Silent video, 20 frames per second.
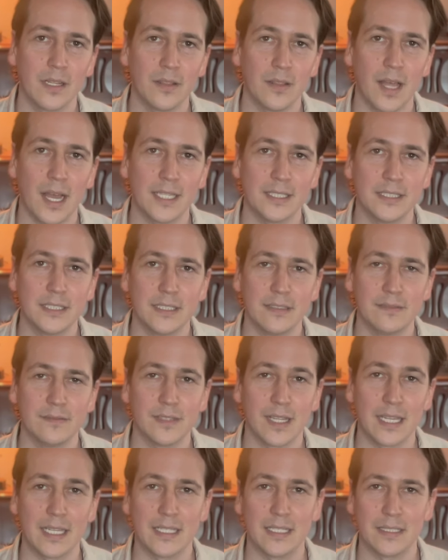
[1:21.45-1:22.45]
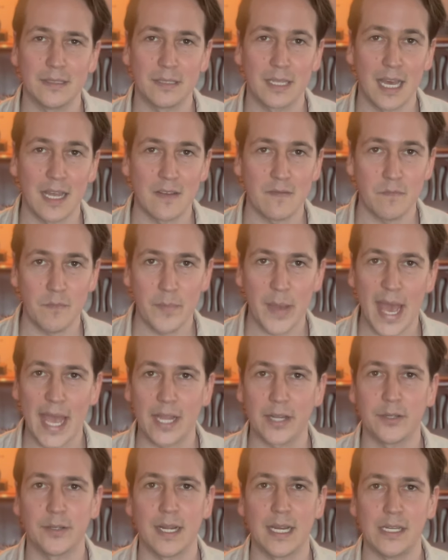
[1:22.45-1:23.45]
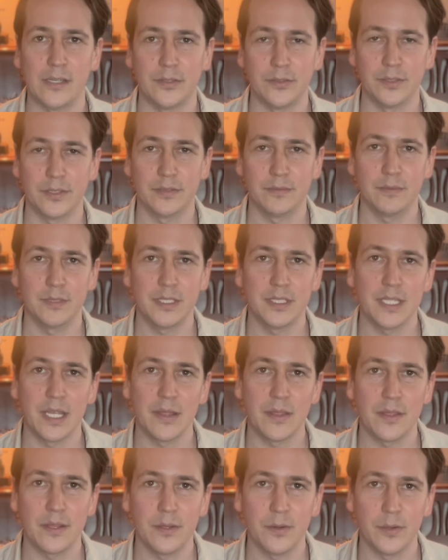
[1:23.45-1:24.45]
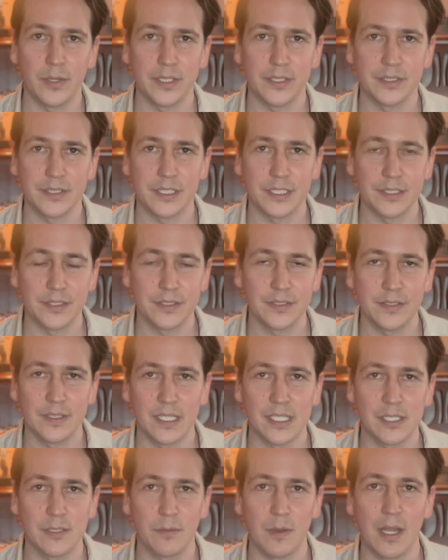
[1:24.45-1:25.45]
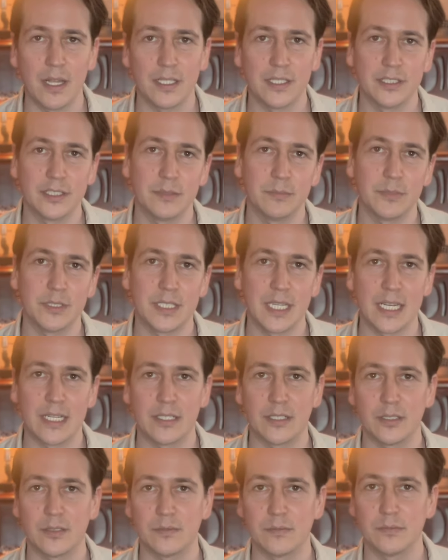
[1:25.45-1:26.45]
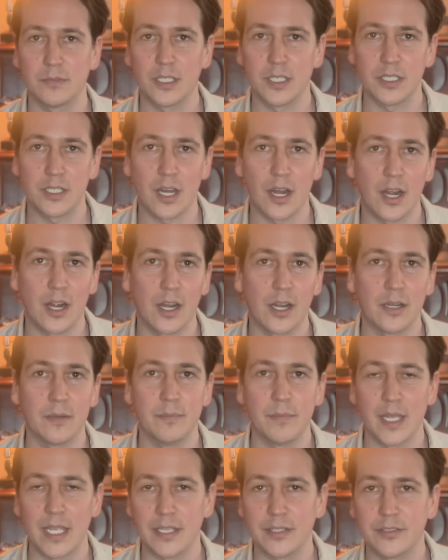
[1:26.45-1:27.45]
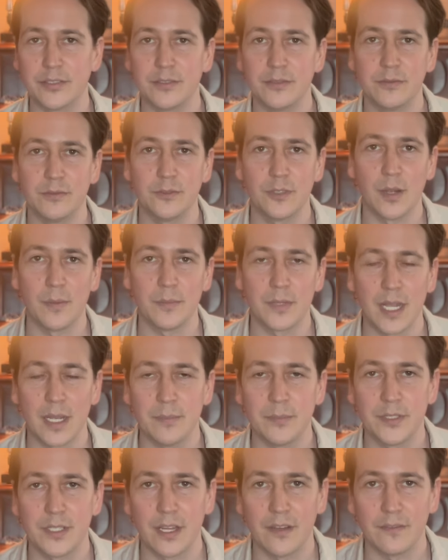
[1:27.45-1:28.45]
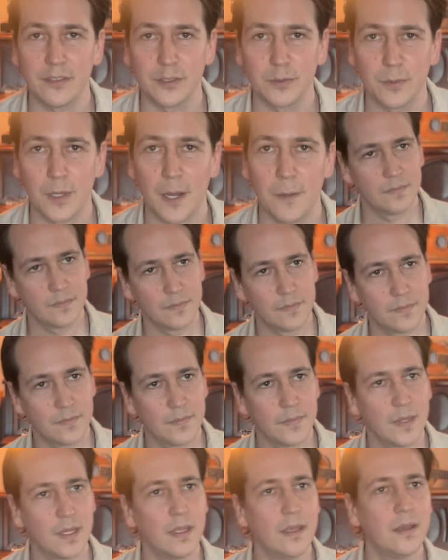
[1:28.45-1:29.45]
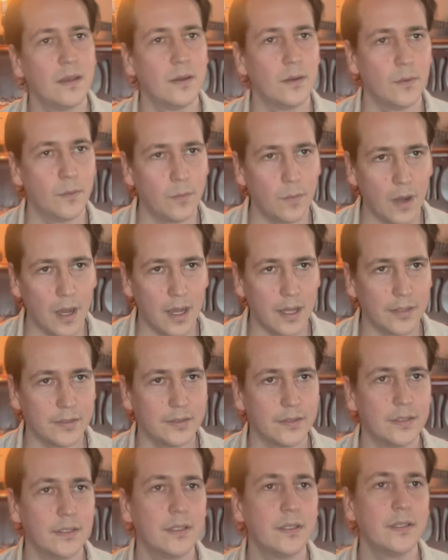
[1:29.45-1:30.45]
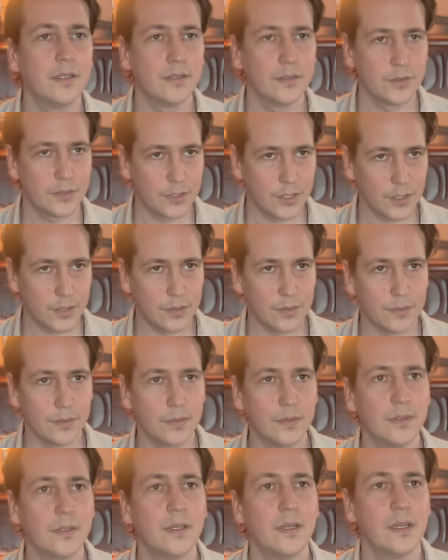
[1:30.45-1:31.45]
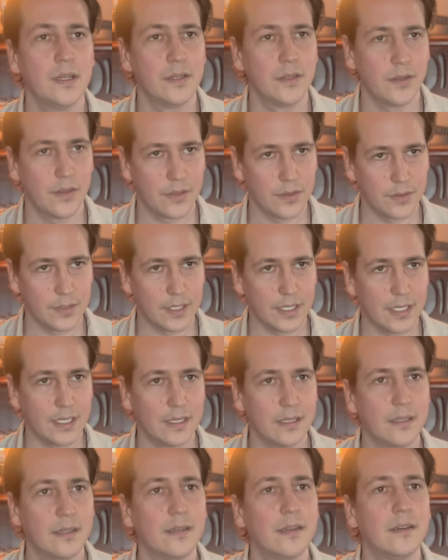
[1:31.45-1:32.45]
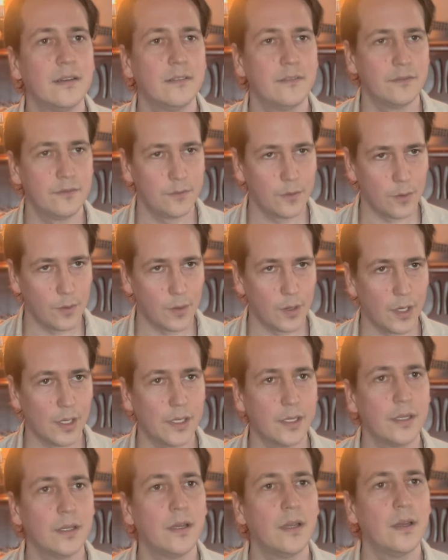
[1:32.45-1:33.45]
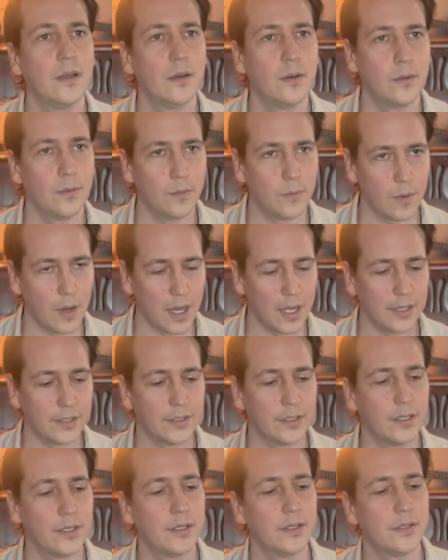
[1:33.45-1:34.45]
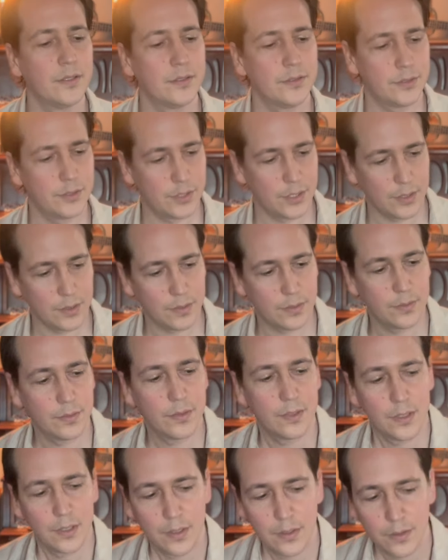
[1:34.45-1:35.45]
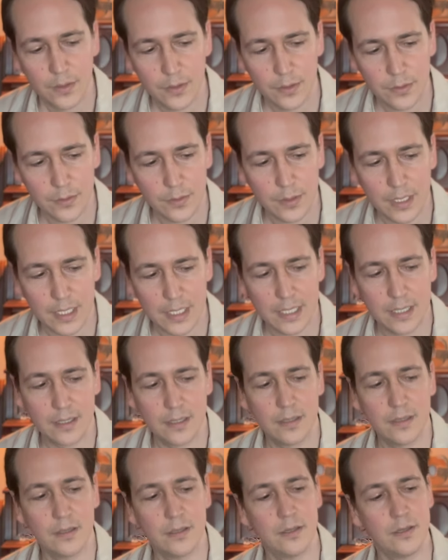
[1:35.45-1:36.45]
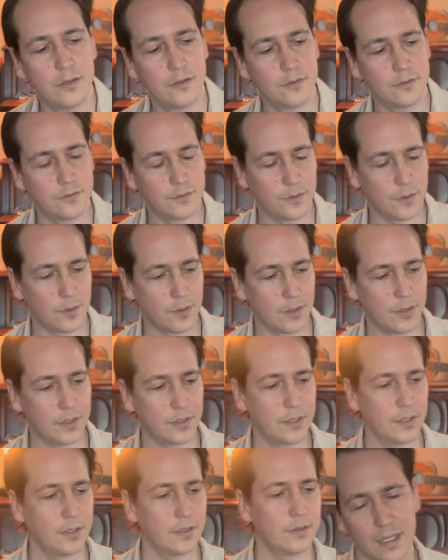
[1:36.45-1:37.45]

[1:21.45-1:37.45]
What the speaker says: lots of like kind of background synth noises, as well as some standard guitar, bass, drum type stuff as well. 1, 2, 3, 4. 1, 2, 3, 4.